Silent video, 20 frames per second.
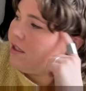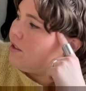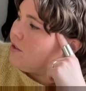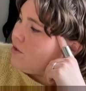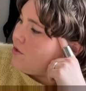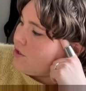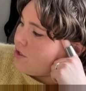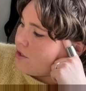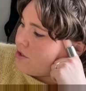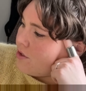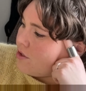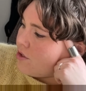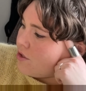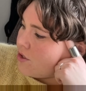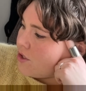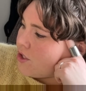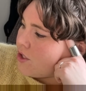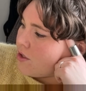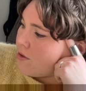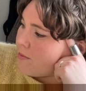just to
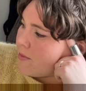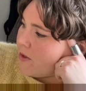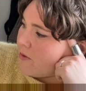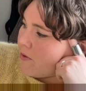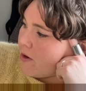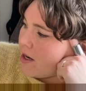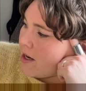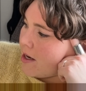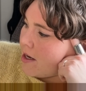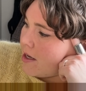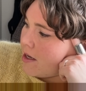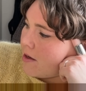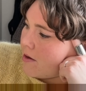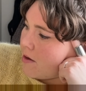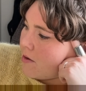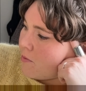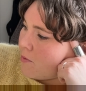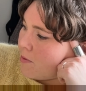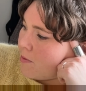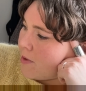show me
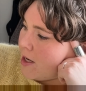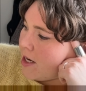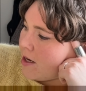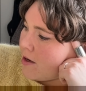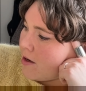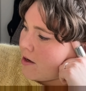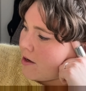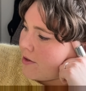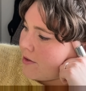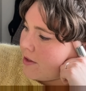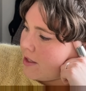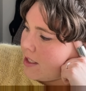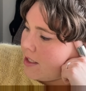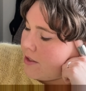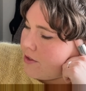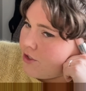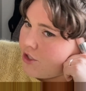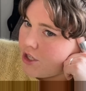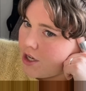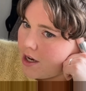where on
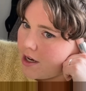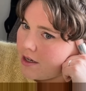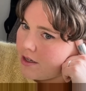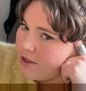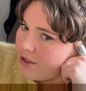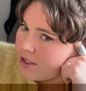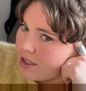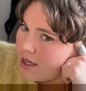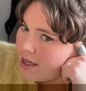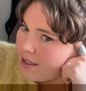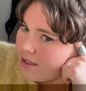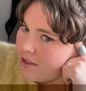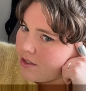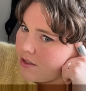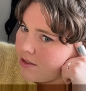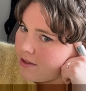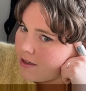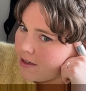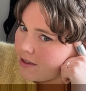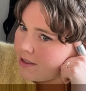the chart I
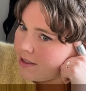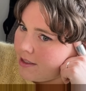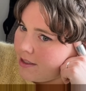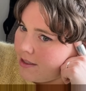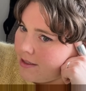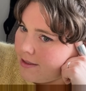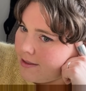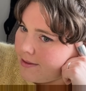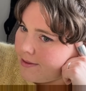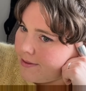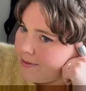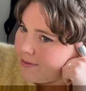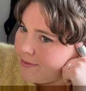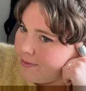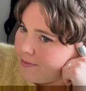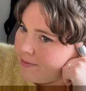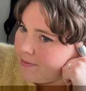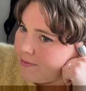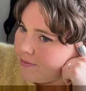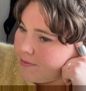started
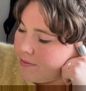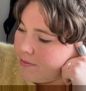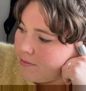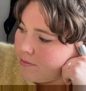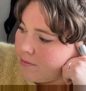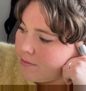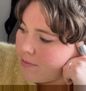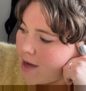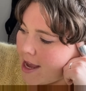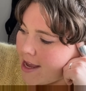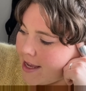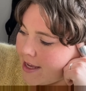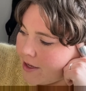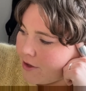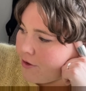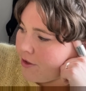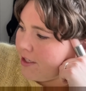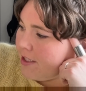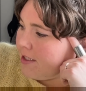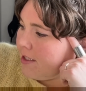my
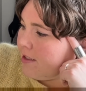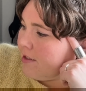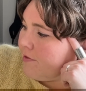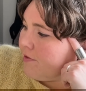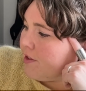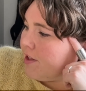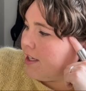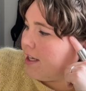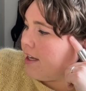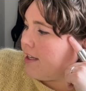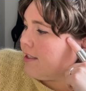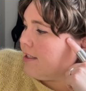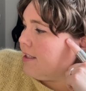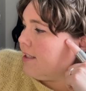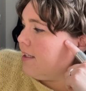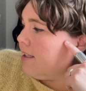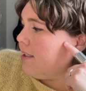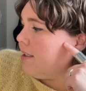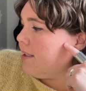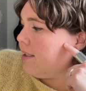increases for the
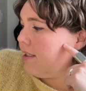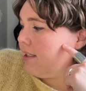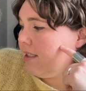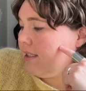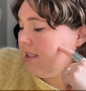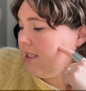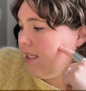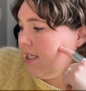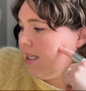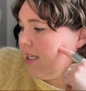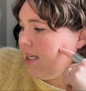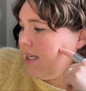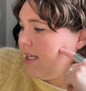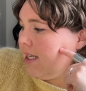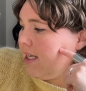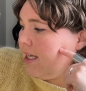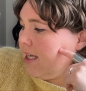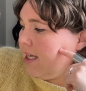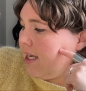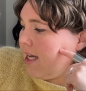gusset.
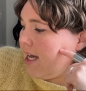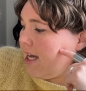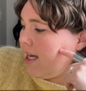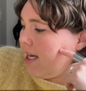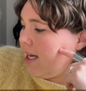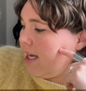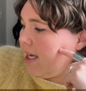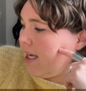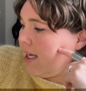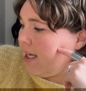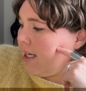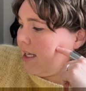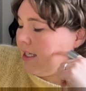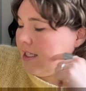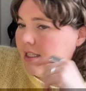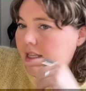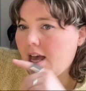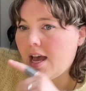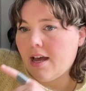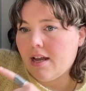
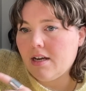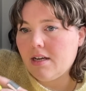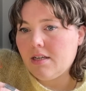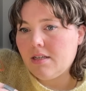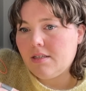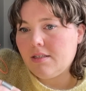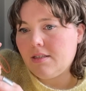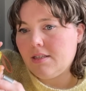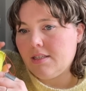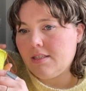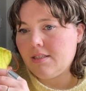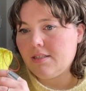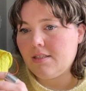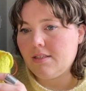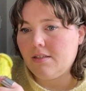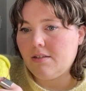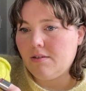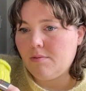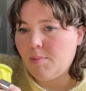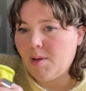And this
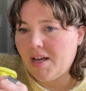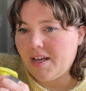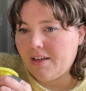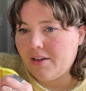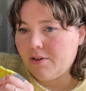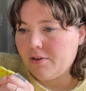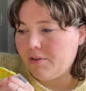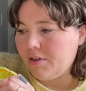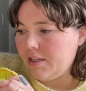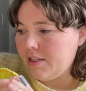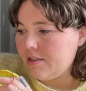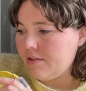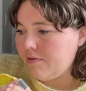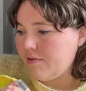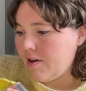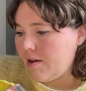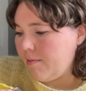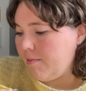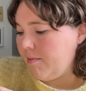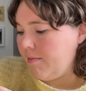little pine cone is
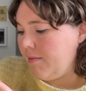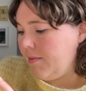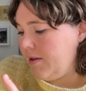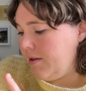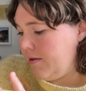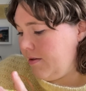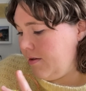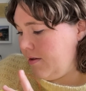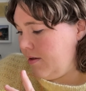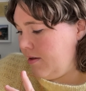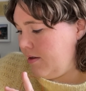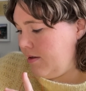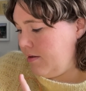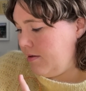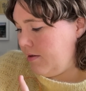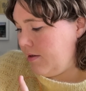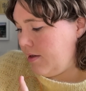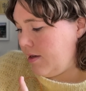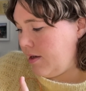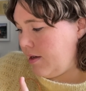from
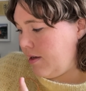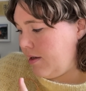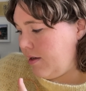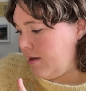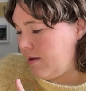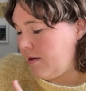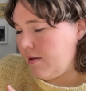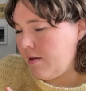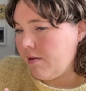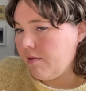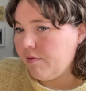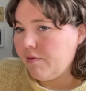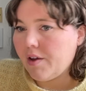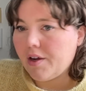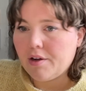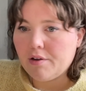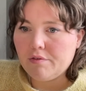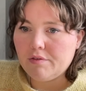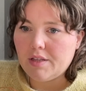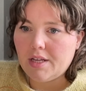
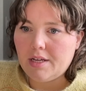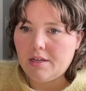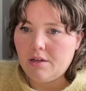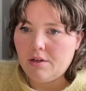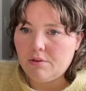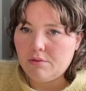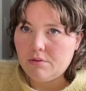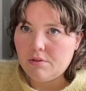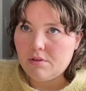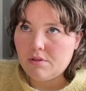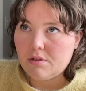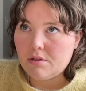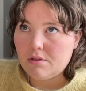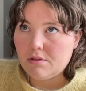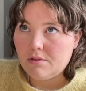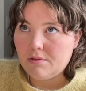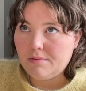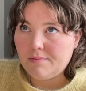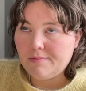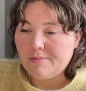Firefly Notes
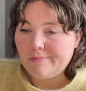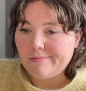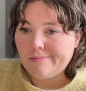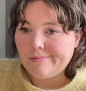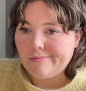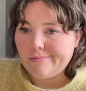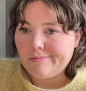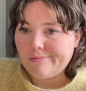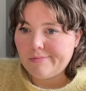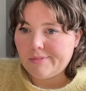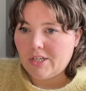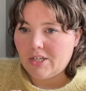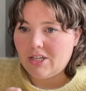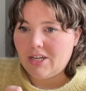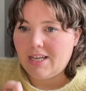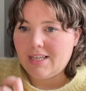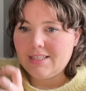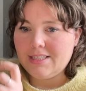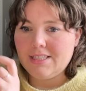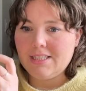on
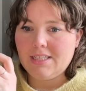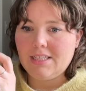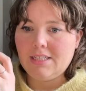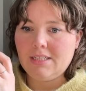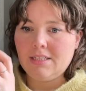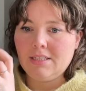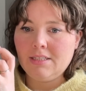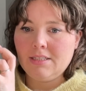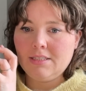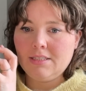Etsy,